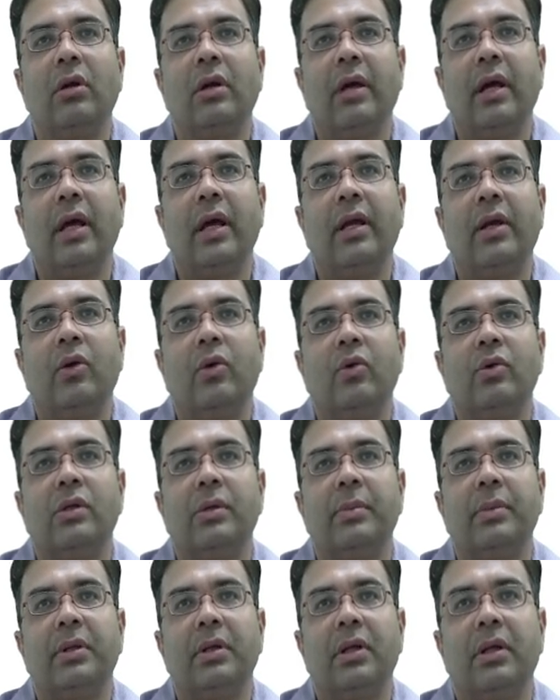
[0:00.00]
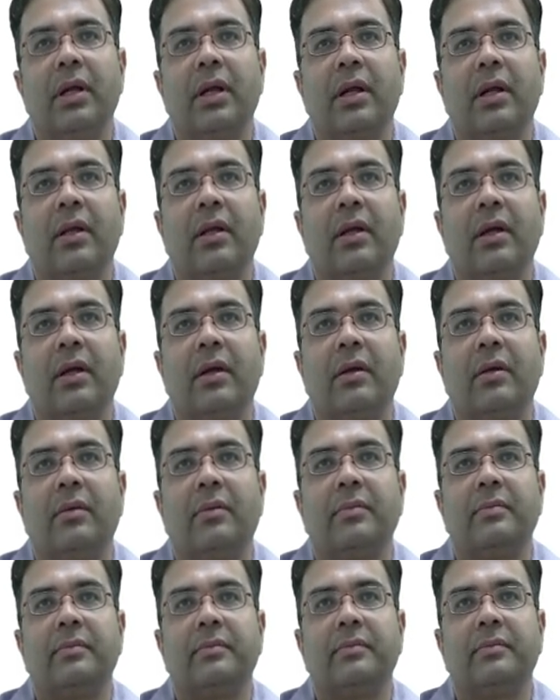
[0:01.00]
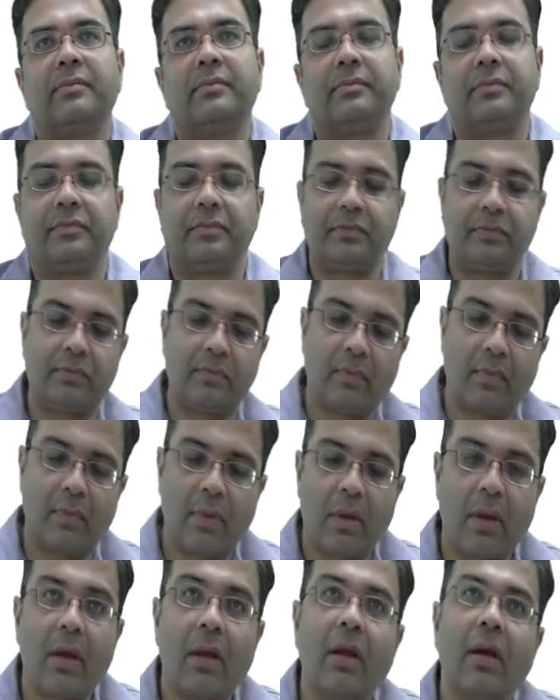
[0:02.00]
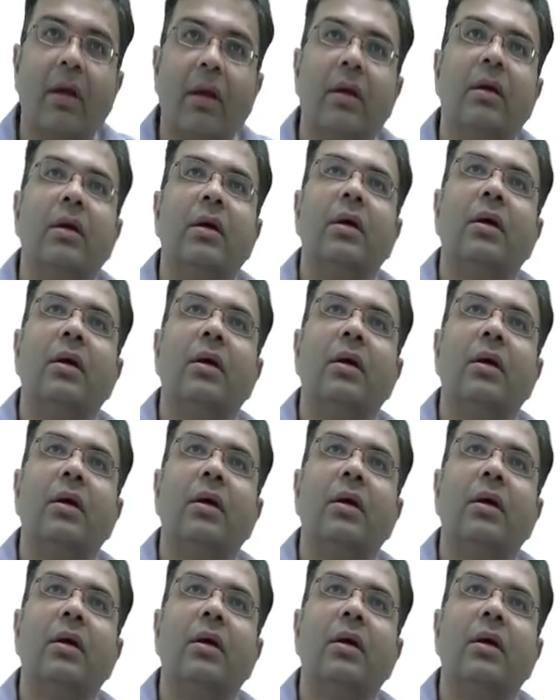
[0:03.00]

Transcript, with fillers: and it goes up in the neck like that.